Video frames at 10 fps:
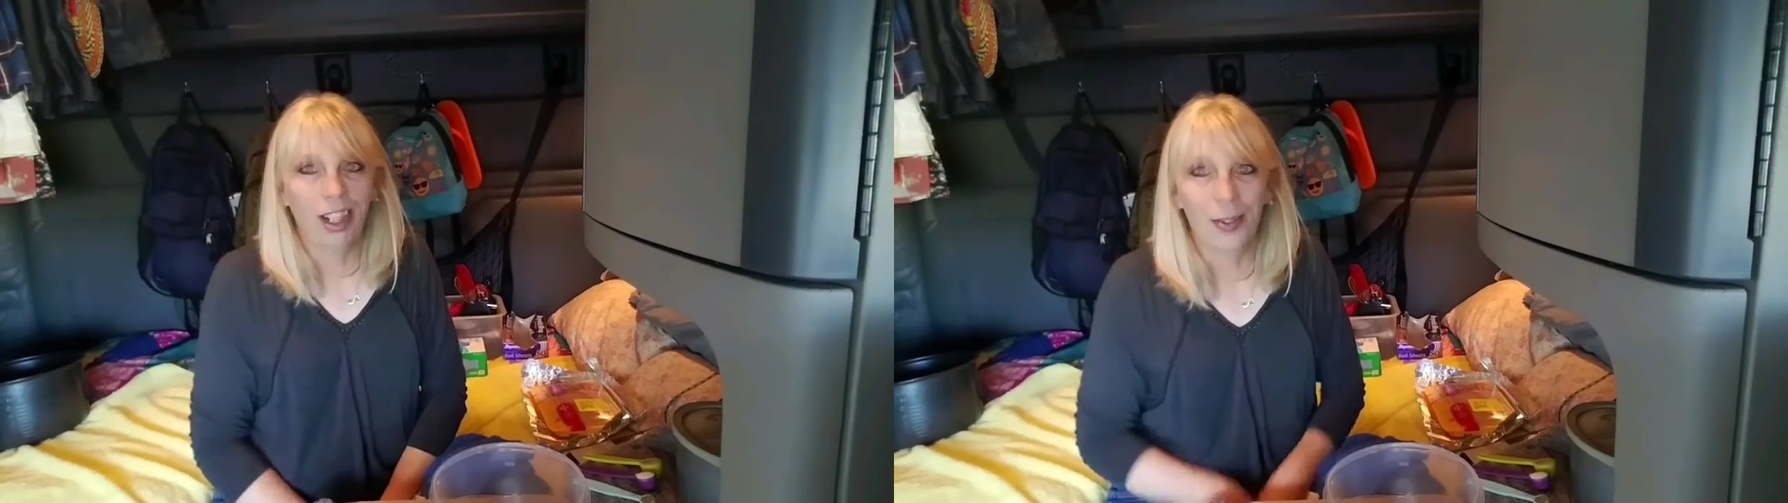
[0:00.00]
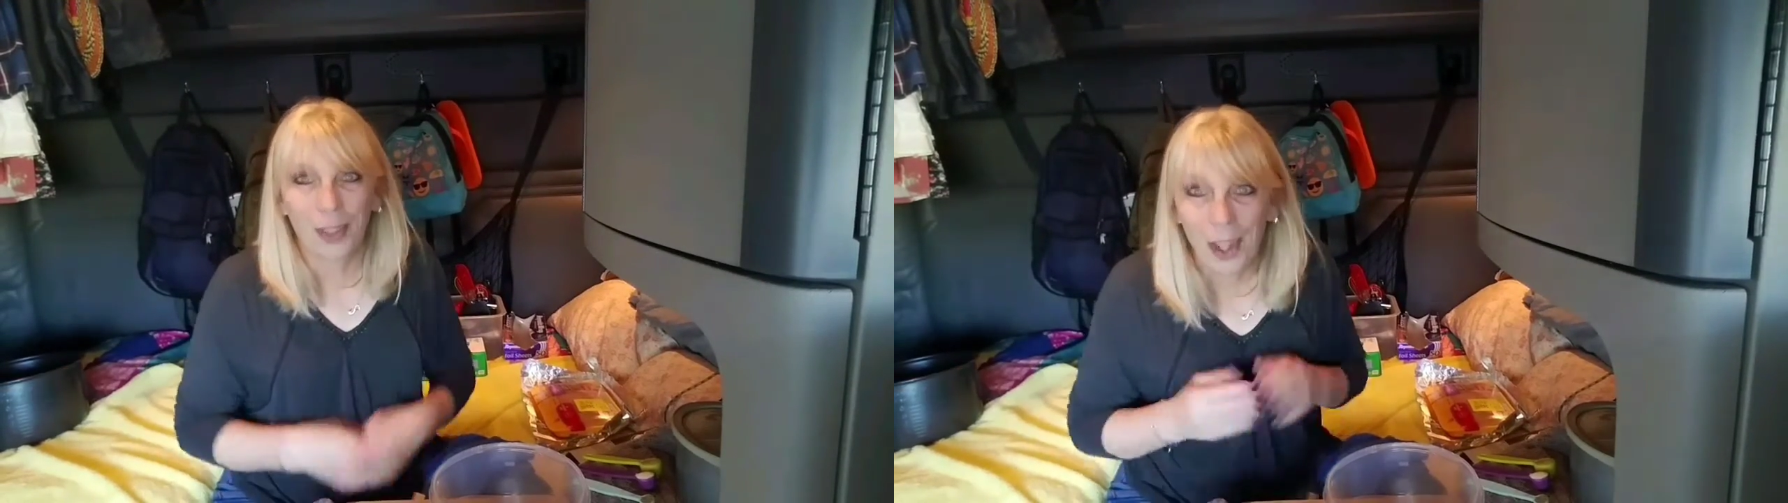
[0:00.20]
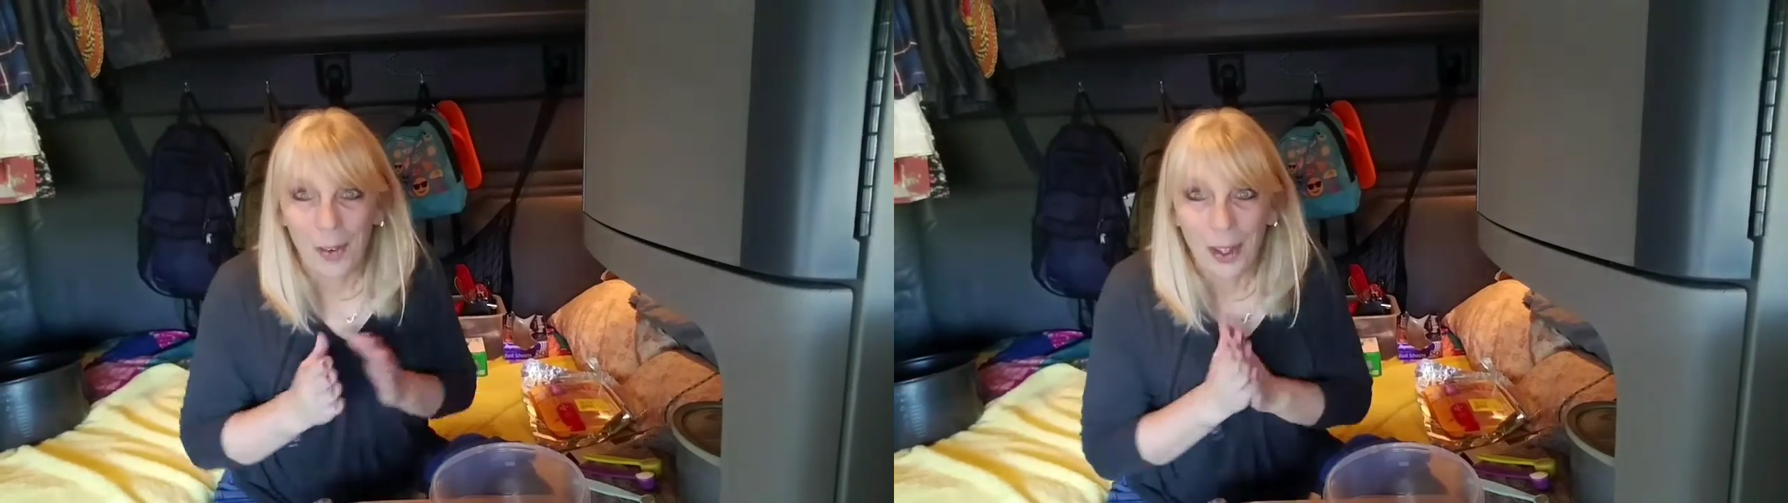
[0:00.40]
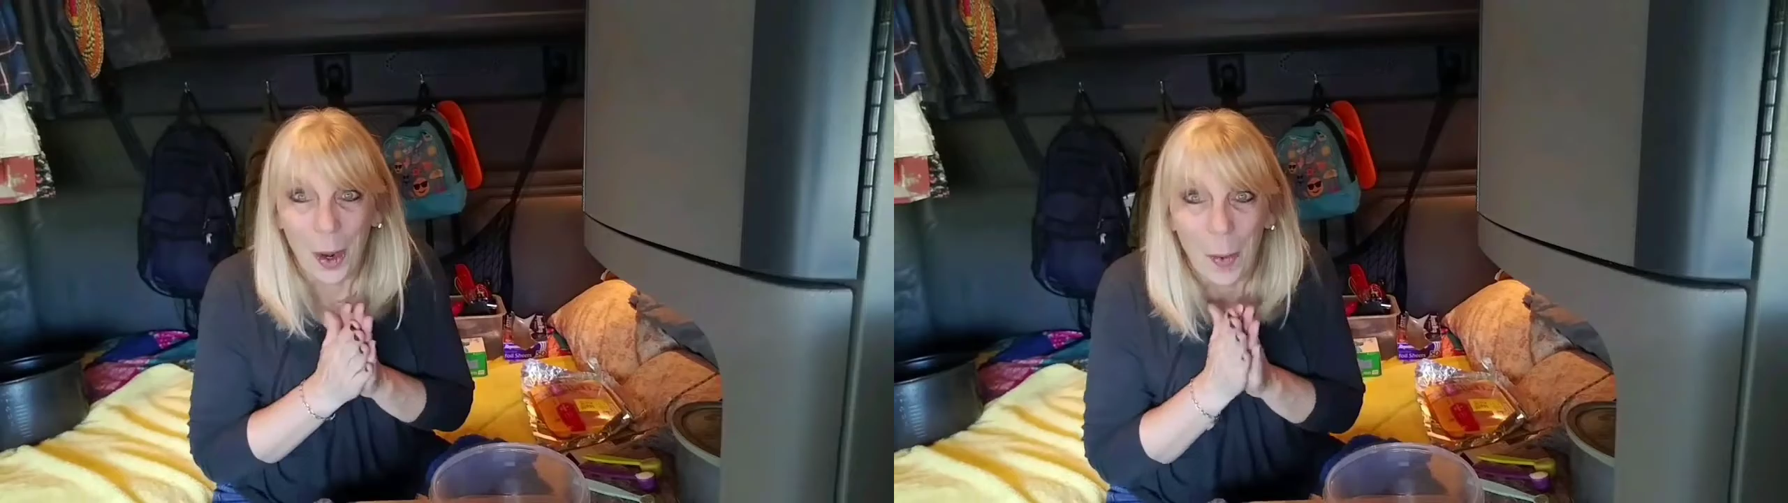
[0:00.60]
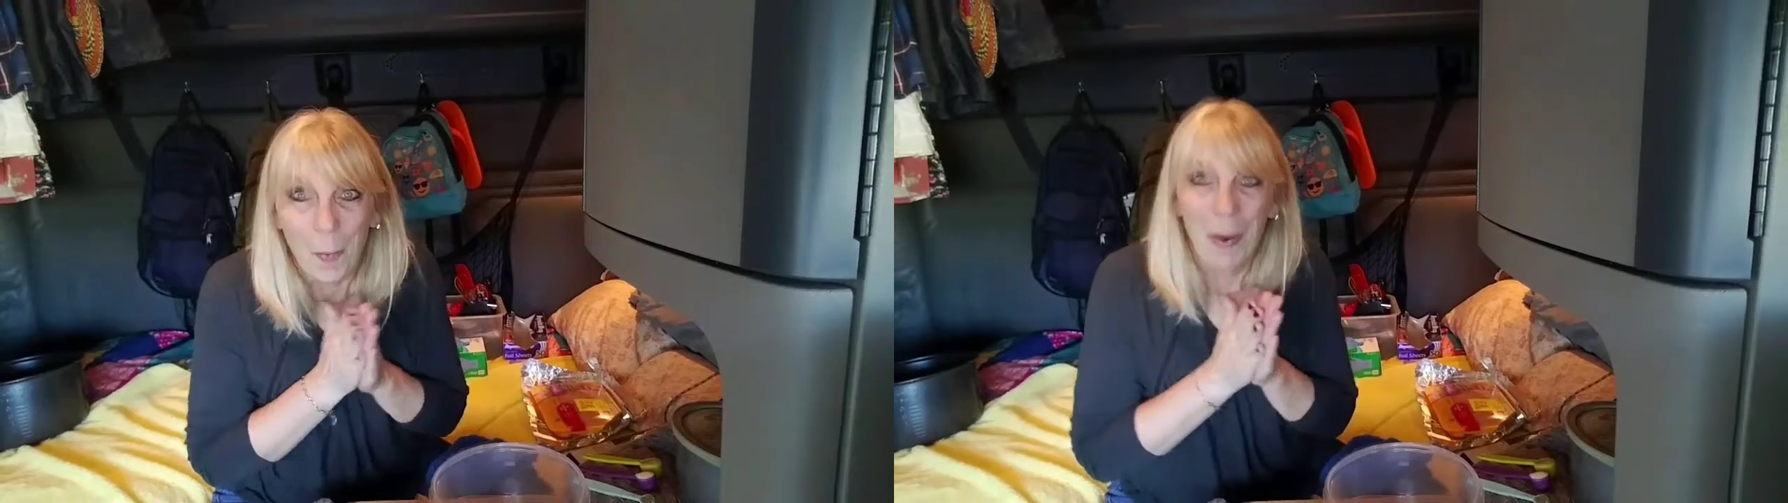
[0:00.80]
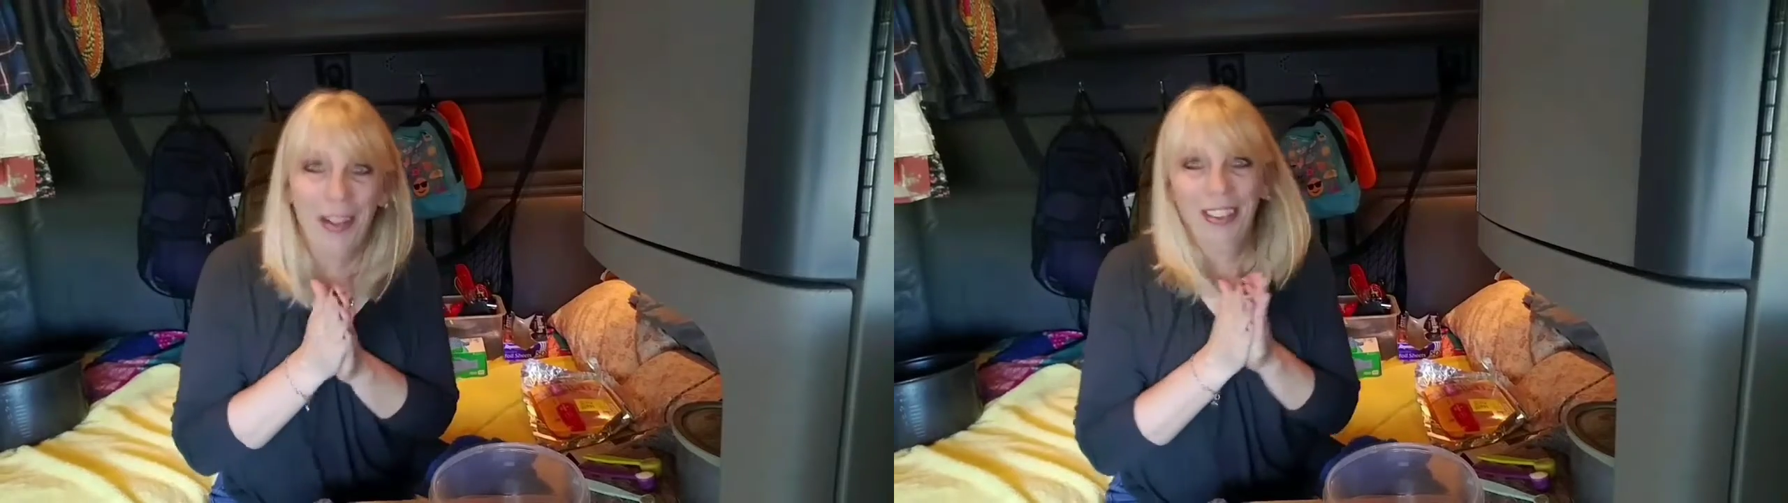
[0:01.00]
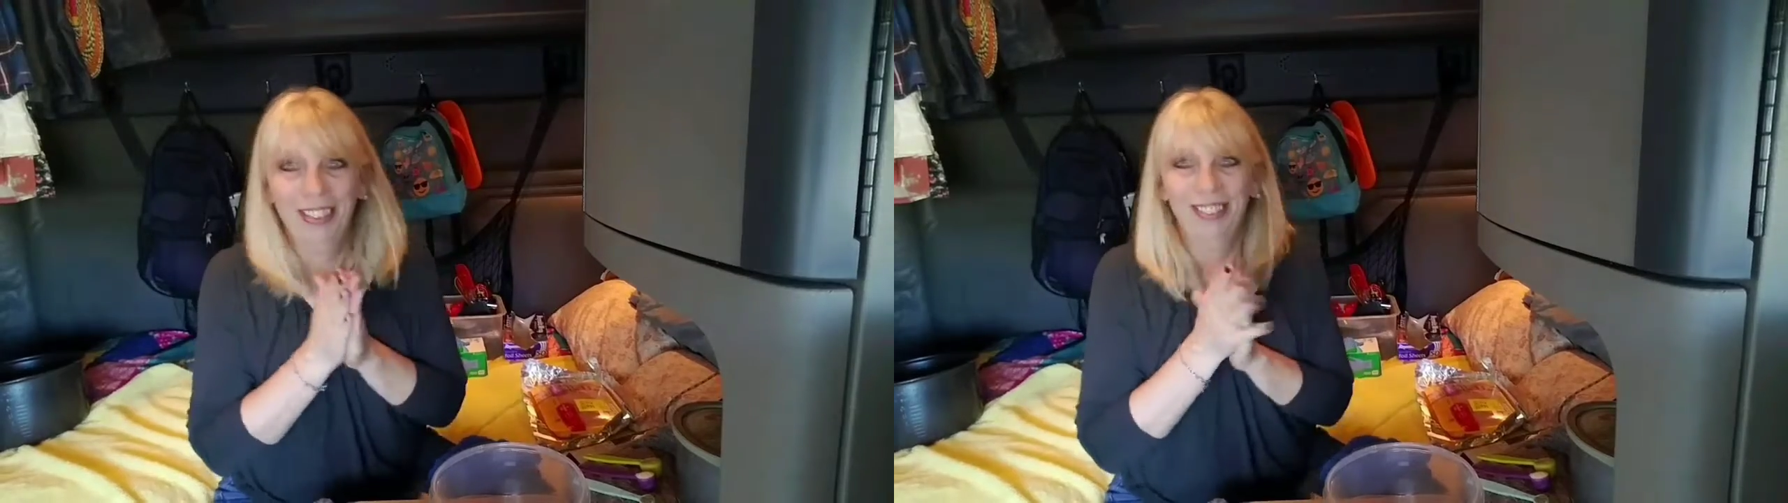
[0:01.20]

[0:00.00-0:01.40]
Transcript: because we're going home.